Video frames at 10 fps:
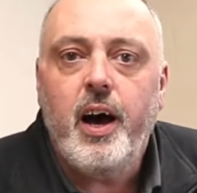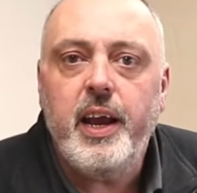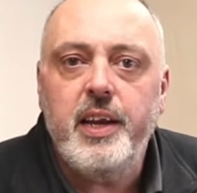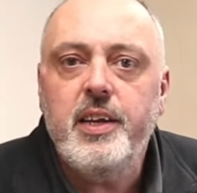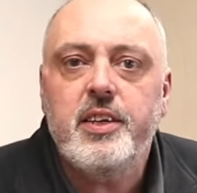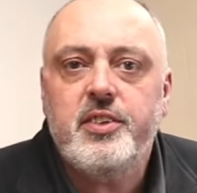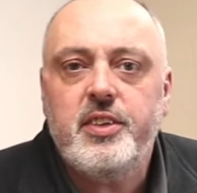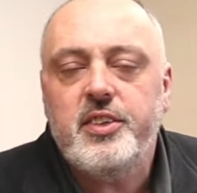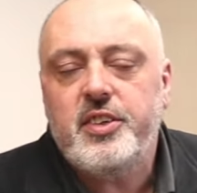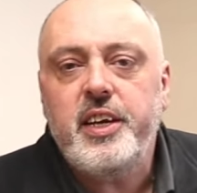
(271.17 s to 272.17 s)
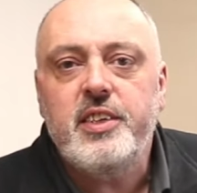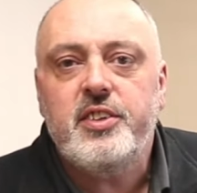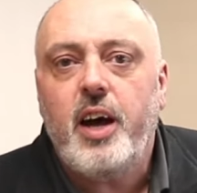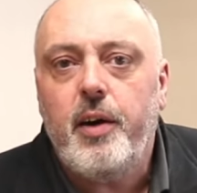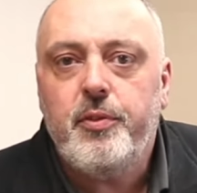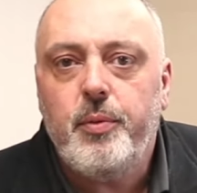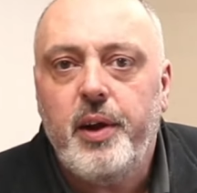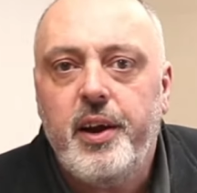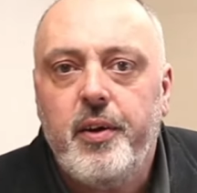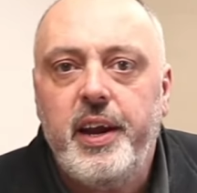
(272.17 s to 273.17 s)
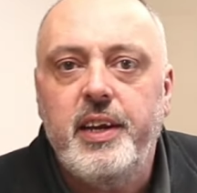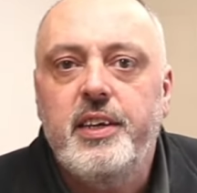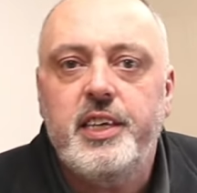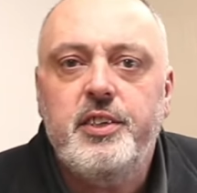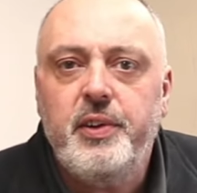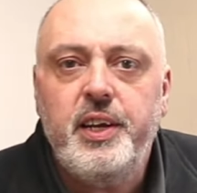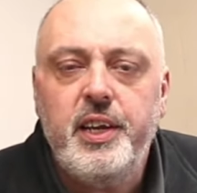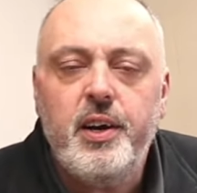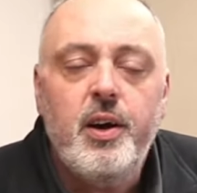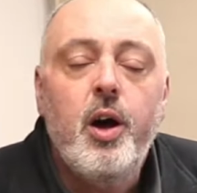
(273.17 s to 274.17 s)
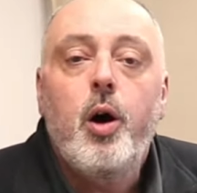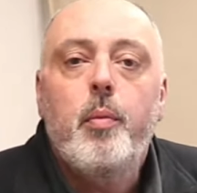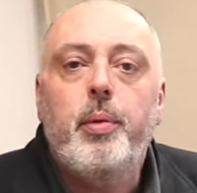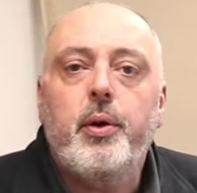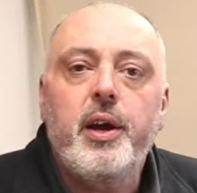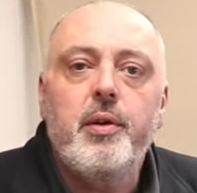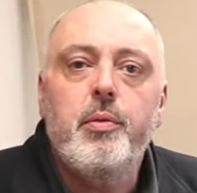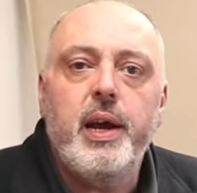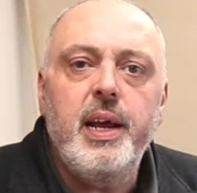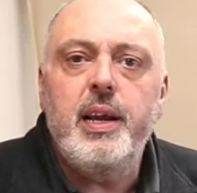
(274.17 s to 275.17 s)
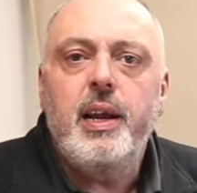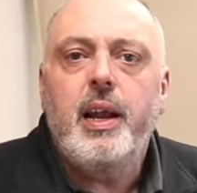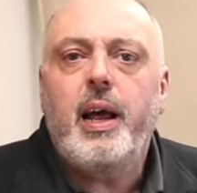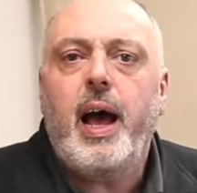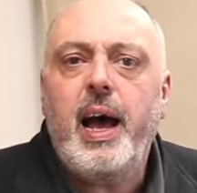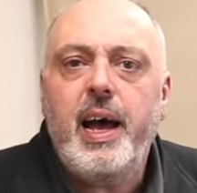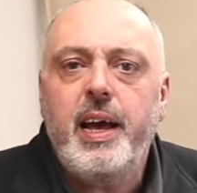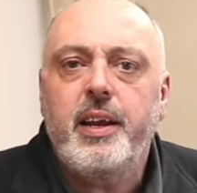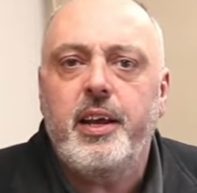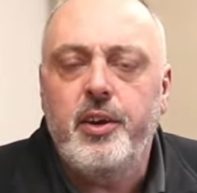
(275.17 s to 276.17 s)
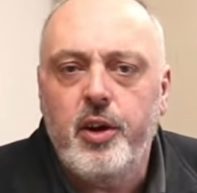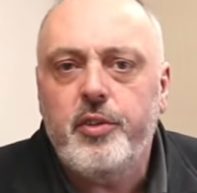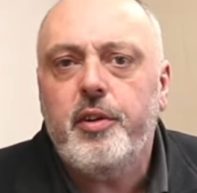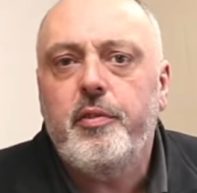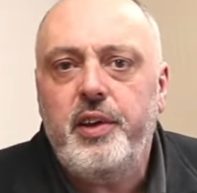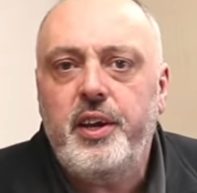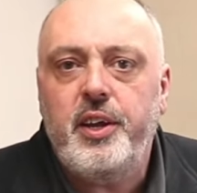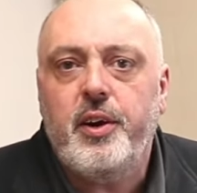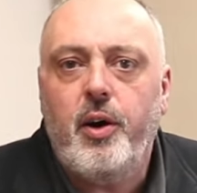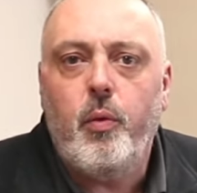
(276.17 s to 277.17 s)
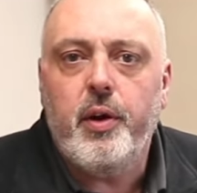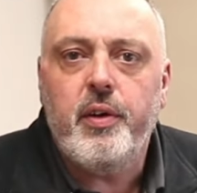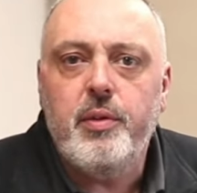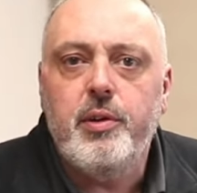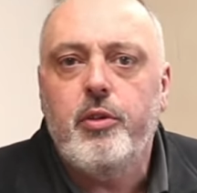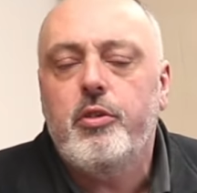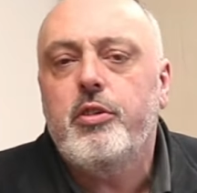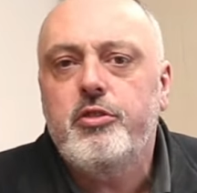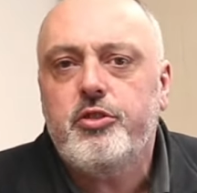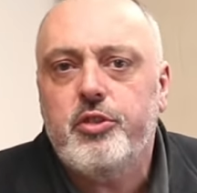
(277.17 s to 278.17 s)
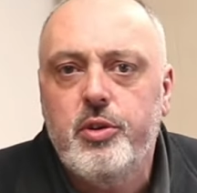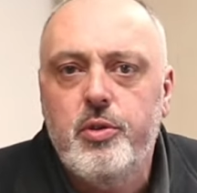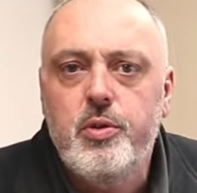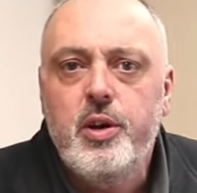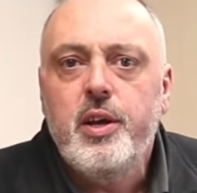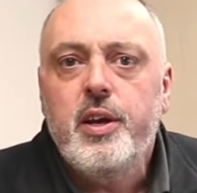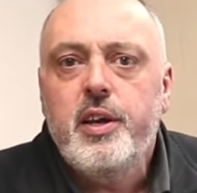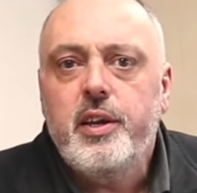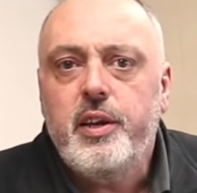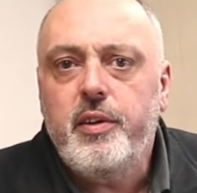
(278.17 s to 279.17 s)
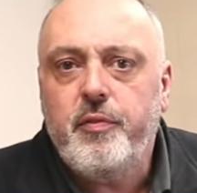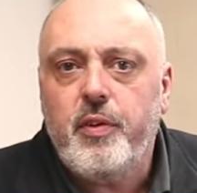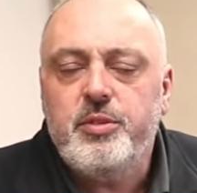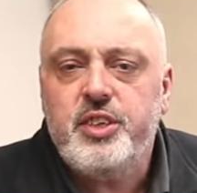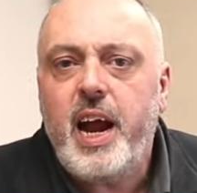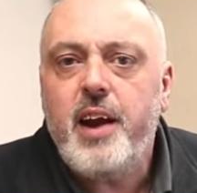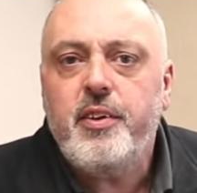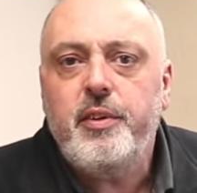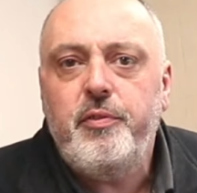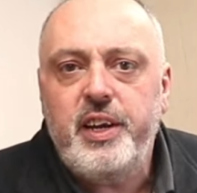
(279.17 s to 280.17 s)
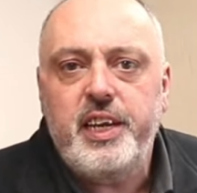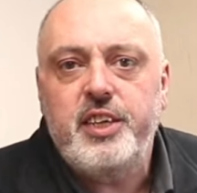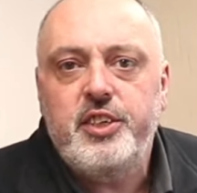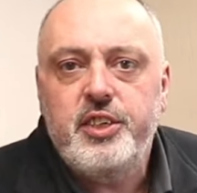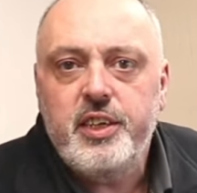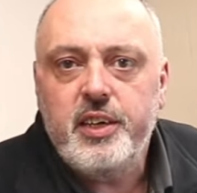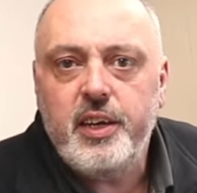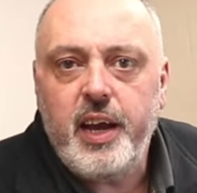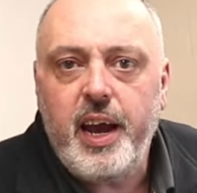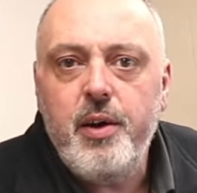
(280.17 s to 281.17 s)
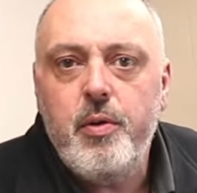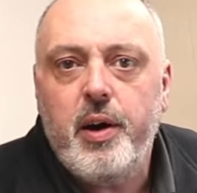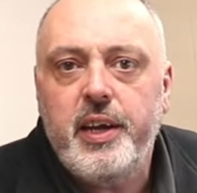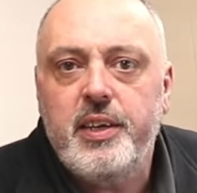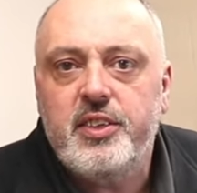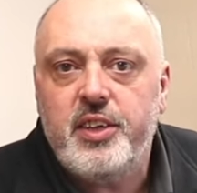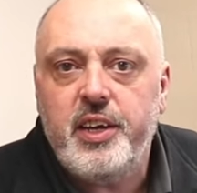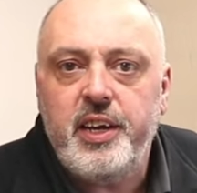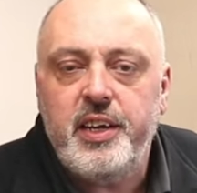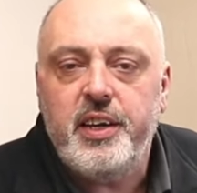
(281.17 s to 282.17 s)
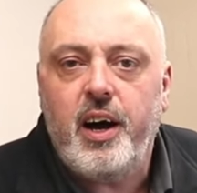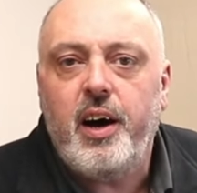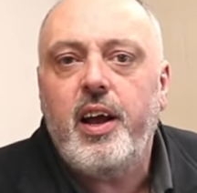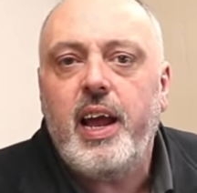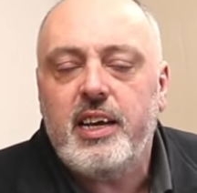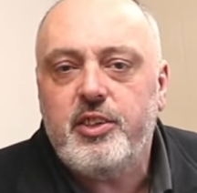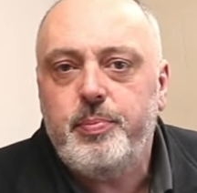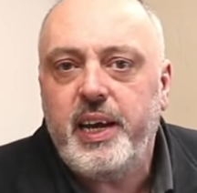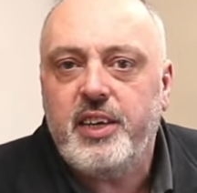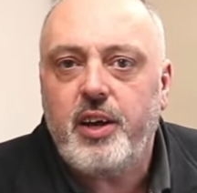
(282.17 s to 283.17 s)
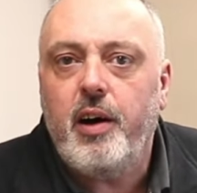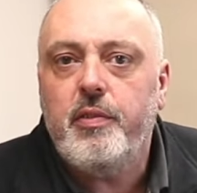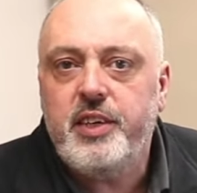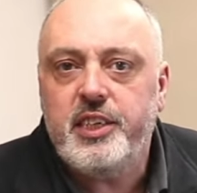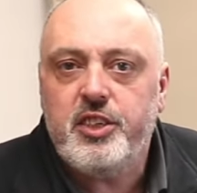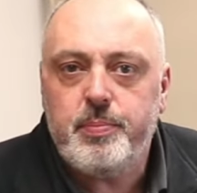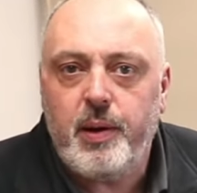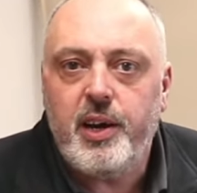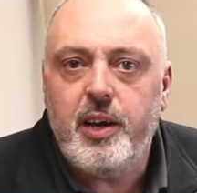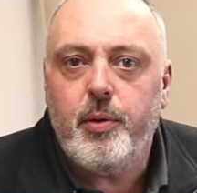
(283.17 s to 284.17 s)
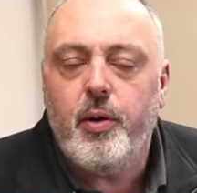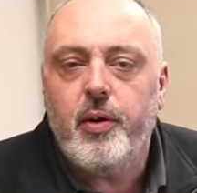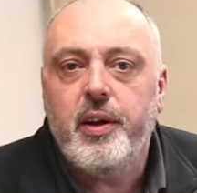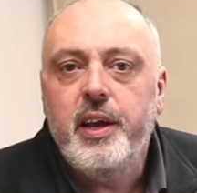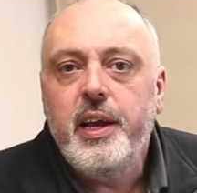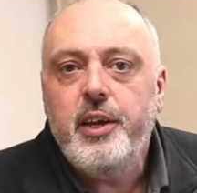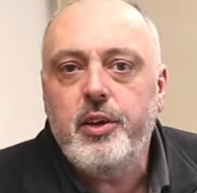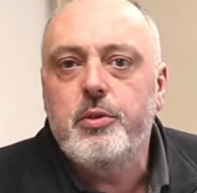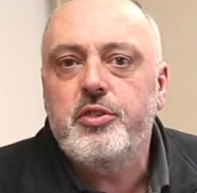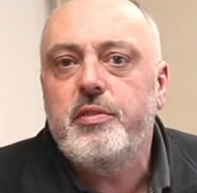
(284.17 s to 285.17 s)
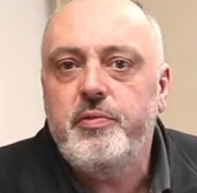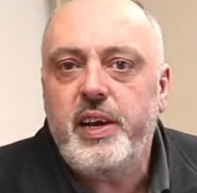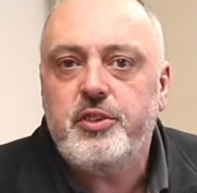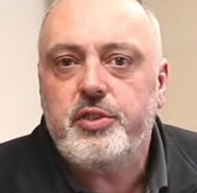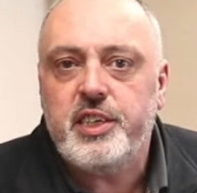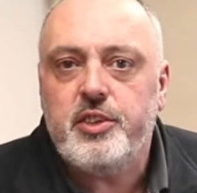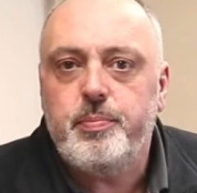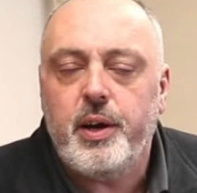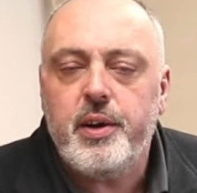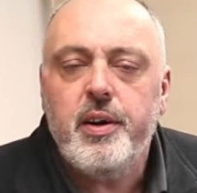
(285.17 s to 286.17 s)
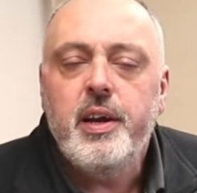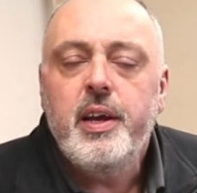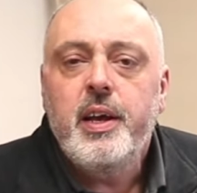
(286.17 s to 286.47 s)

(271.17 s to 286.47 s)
in this design software in this video, but I will add another video where I will run through from start to finish how I designed all aspects of this spoilboard using Vetric Aspire.